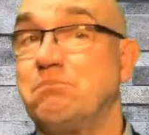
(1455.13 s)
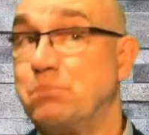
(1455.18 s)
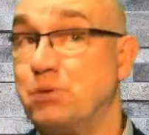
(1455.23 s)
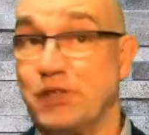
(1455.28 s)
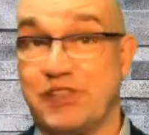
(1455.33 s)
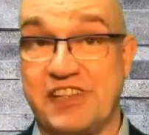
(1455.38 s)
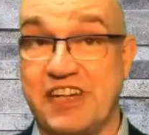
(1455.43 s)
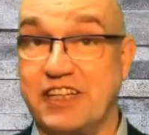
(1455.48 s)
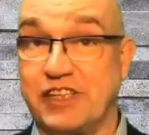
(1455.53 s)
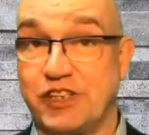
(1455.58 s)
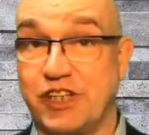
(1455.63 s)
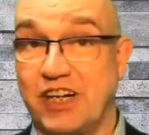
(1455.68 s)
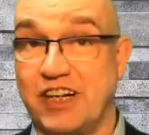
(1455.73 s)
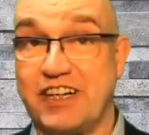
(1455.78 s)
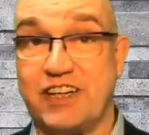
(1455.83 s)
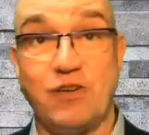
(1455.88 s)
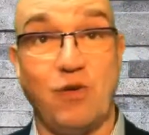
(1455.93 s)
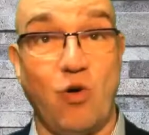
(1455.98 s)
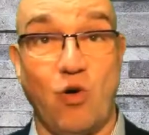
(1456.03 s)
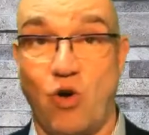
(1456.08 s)

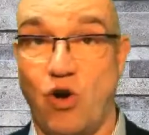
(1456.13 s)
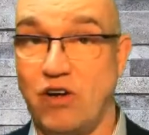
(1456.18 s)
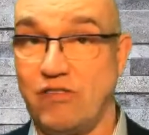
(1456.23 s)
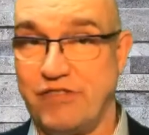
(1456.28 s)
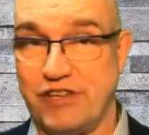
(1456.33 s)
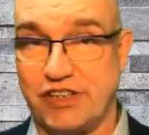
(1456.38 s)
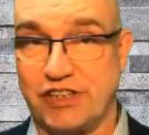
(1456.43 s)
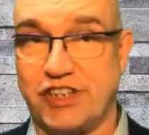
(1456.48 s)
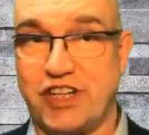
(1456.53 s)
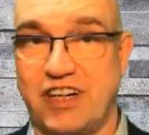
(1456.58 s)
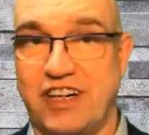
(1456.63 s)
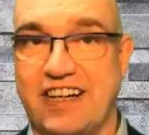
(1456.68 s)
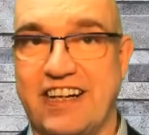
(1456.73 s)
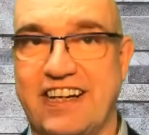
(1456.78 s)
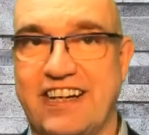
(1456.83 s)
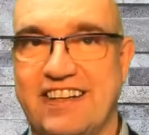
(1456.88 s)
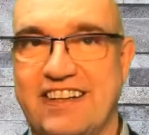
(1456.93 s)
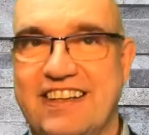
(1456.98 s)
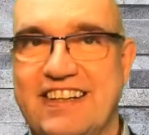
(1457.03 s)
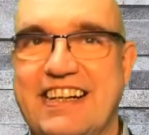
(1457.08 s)
Presentially or virtually.